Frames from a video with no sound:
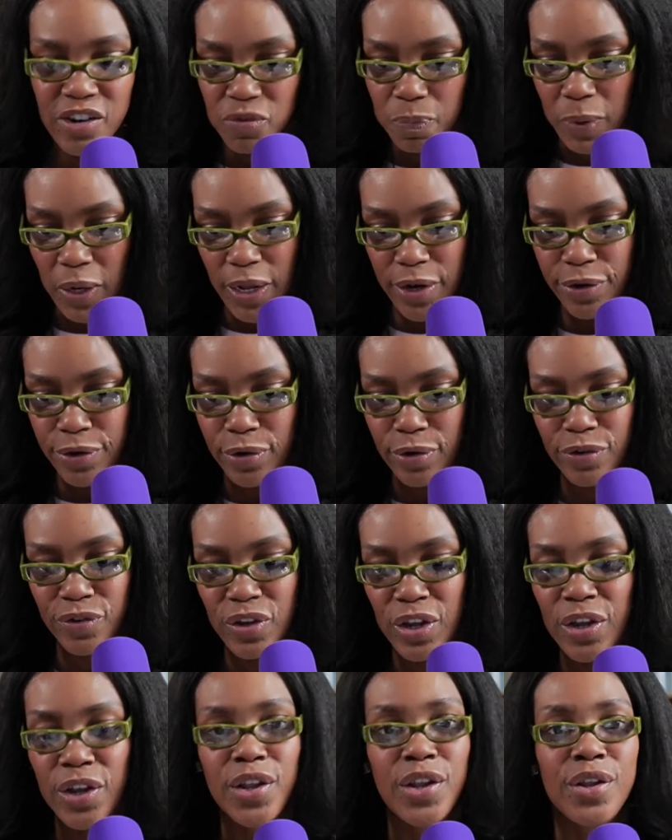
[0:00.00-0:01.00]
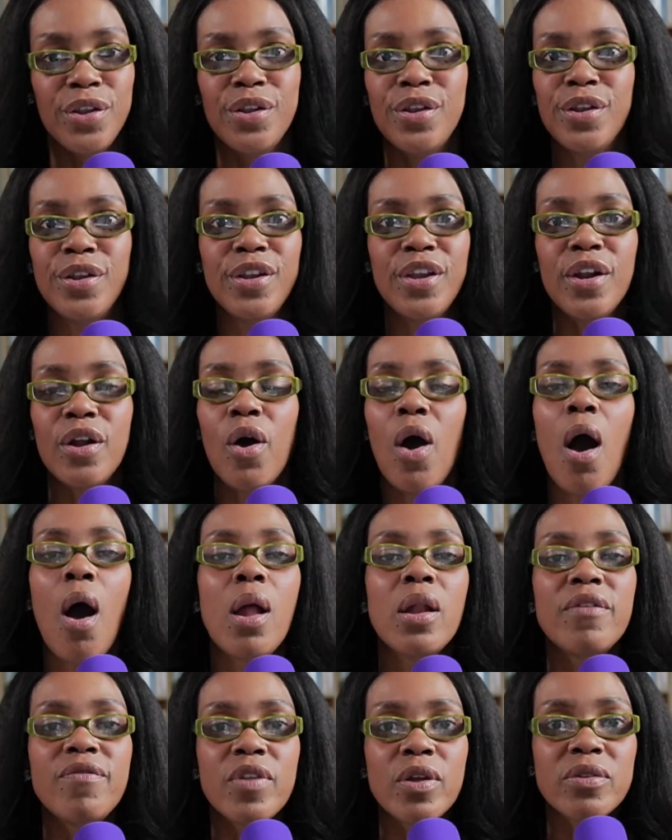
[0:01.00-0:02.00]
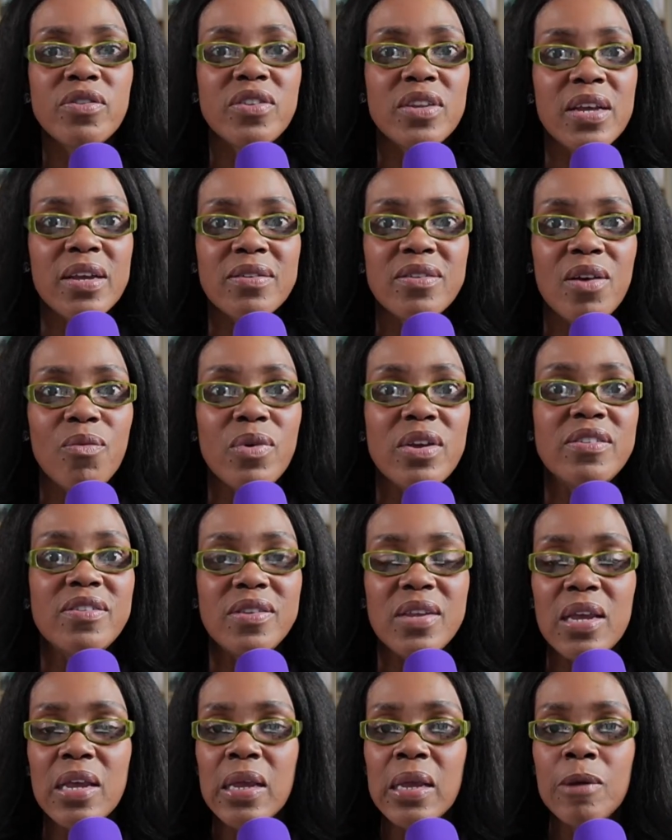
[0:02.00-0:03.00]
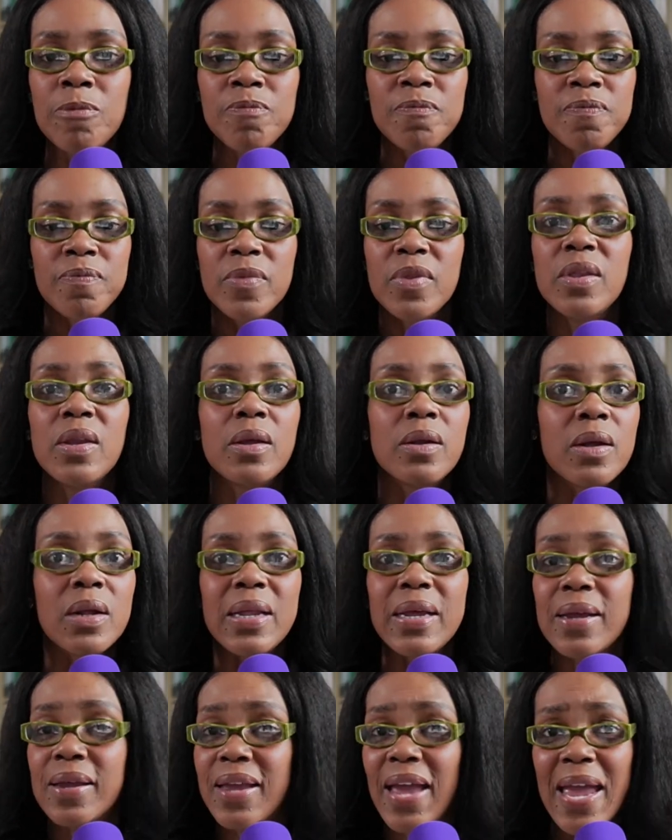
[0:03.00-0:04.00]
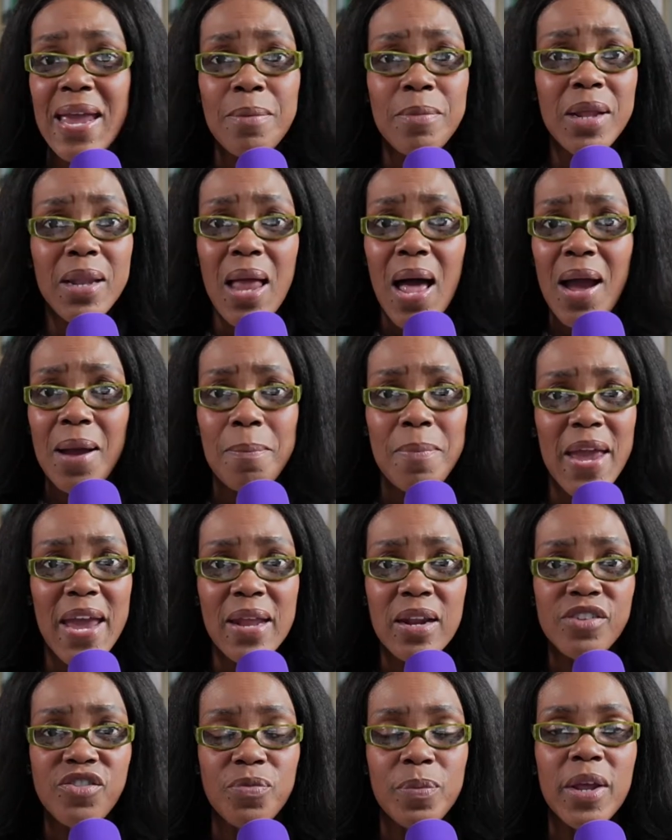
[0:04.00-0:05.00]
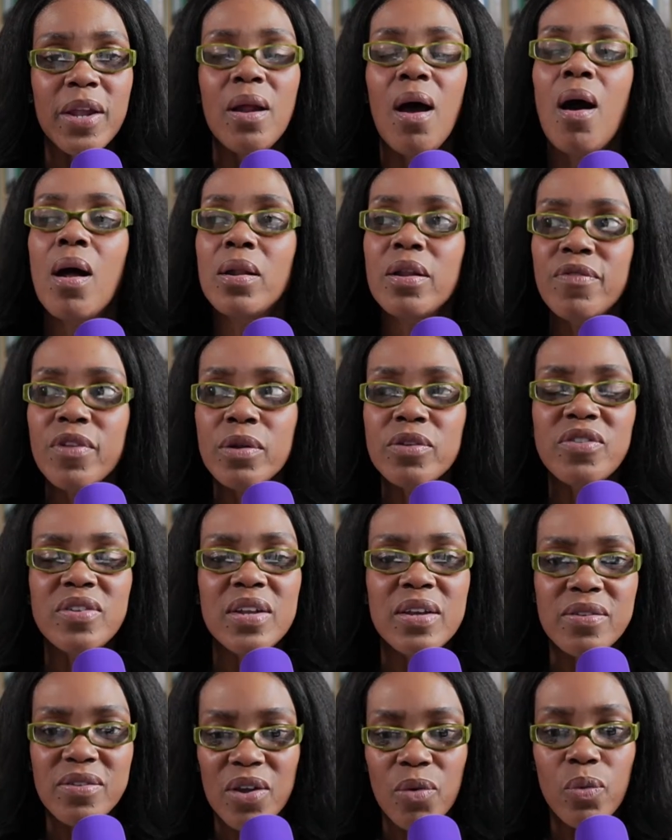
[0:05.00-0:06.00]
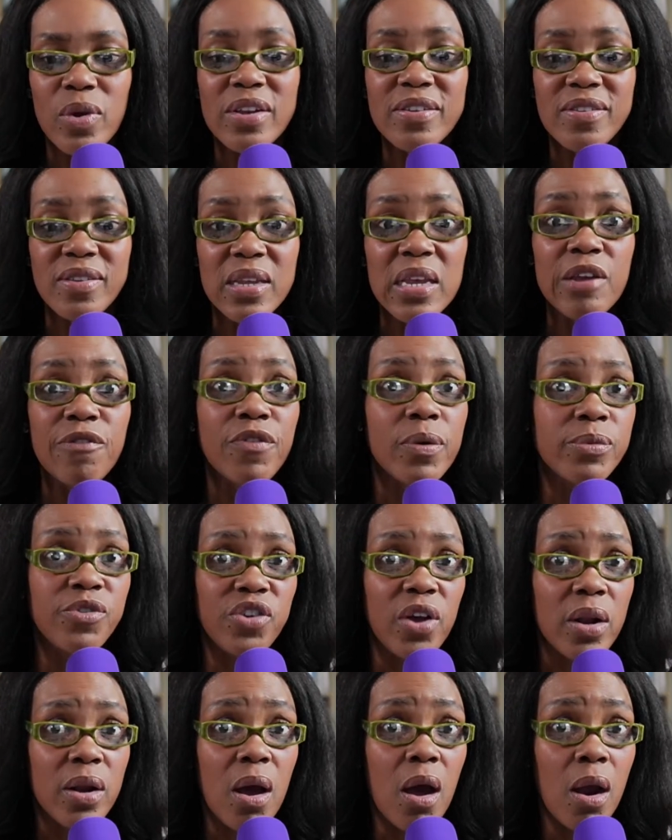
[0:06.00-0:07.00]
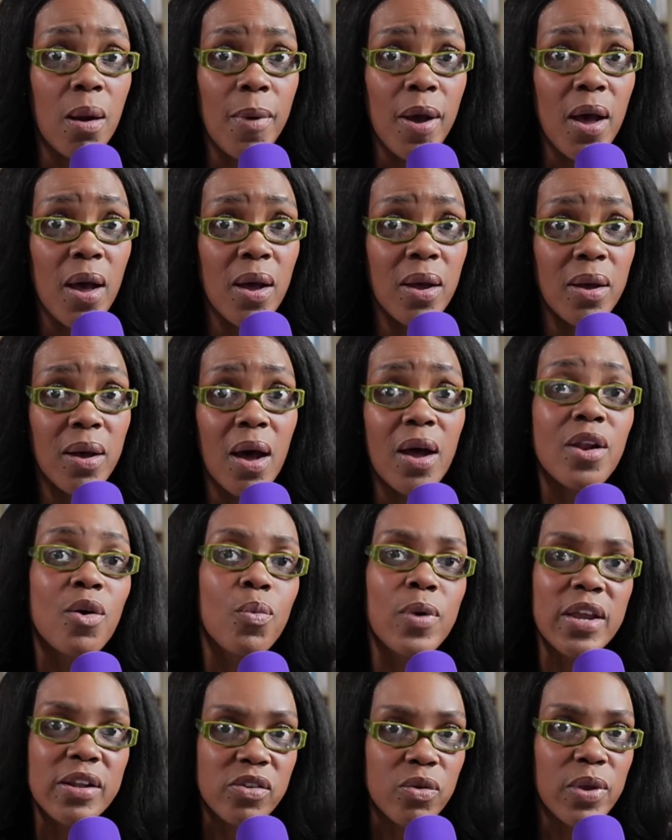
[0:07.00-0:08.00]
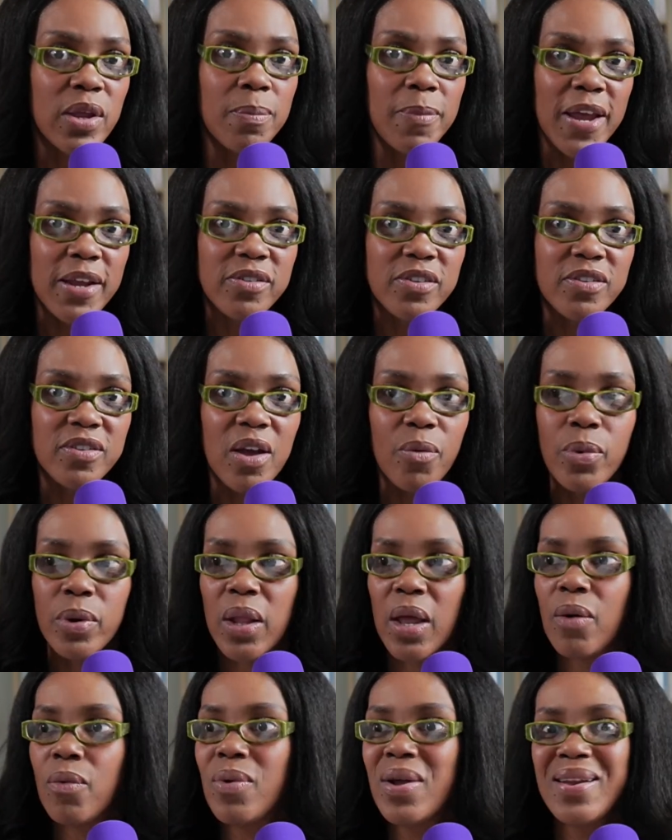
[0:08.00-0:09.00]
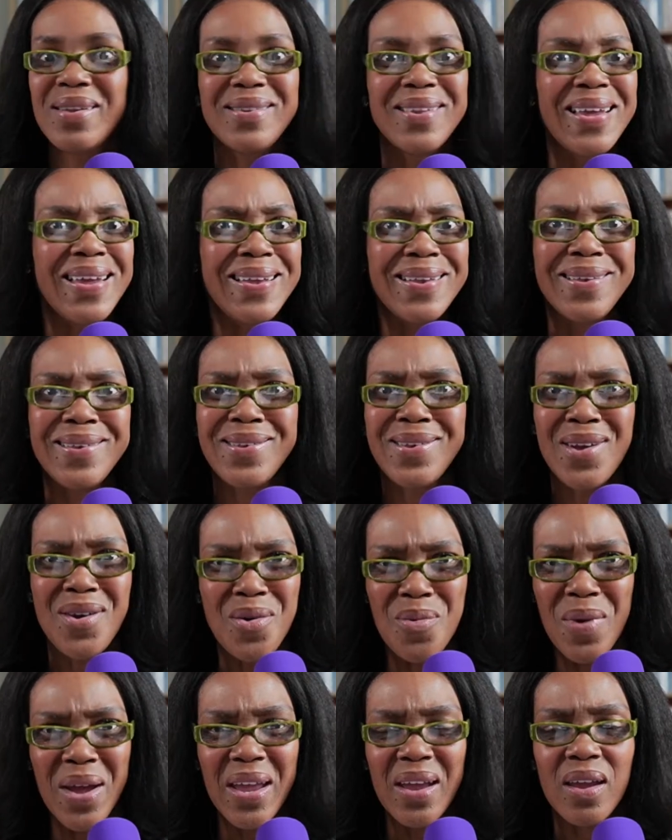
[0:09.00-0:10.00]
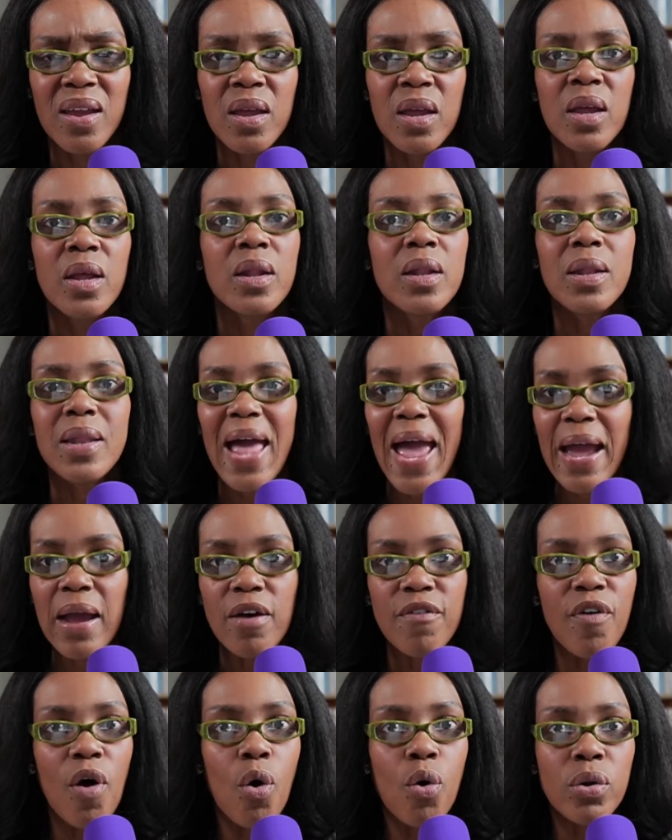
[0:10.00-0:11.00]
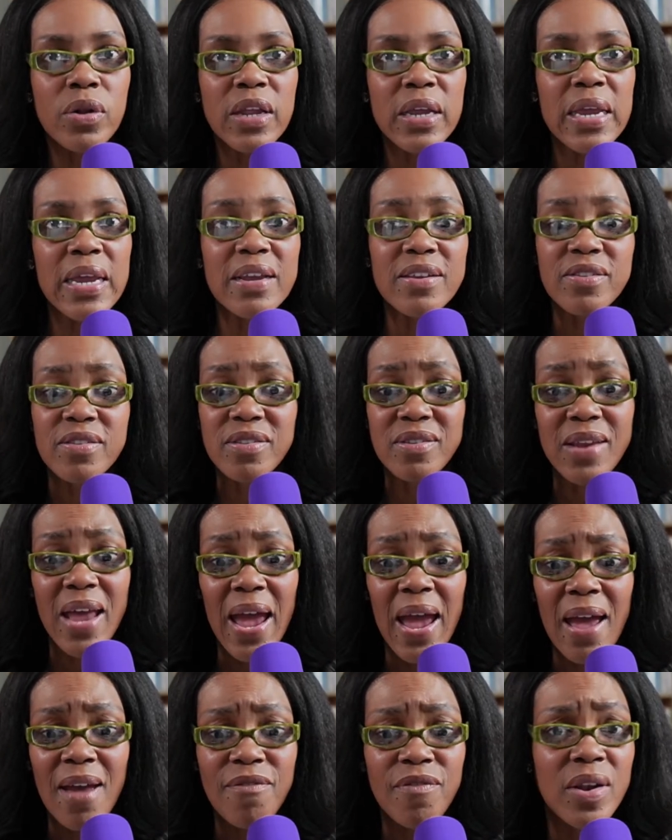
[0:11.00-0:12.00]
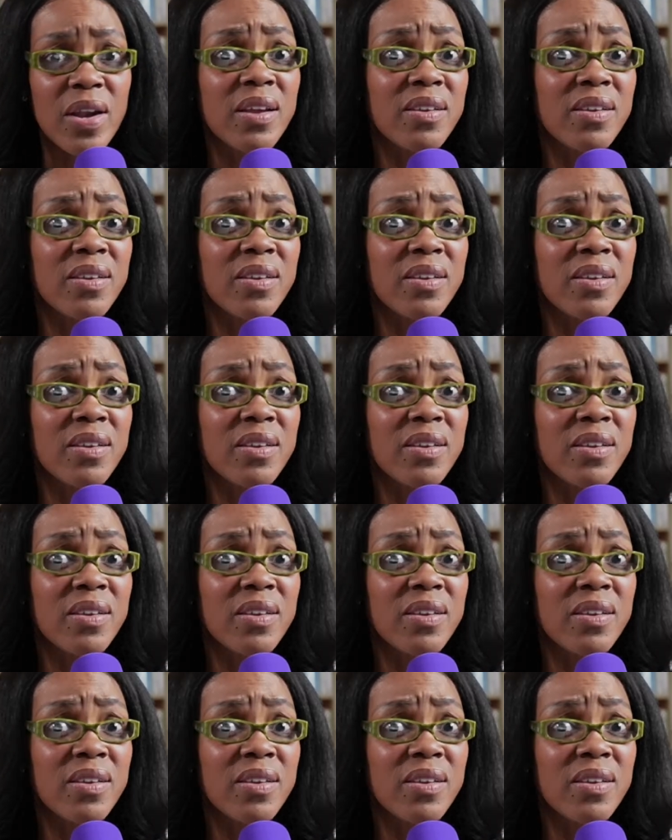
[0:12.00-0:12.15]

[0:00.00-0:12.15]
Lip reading: blunders, all of those things that we see, game clock management, all of those things that we see from John Harbaugh on a week-to-week basis that we're like, what is he doing? Lack of holding his staff and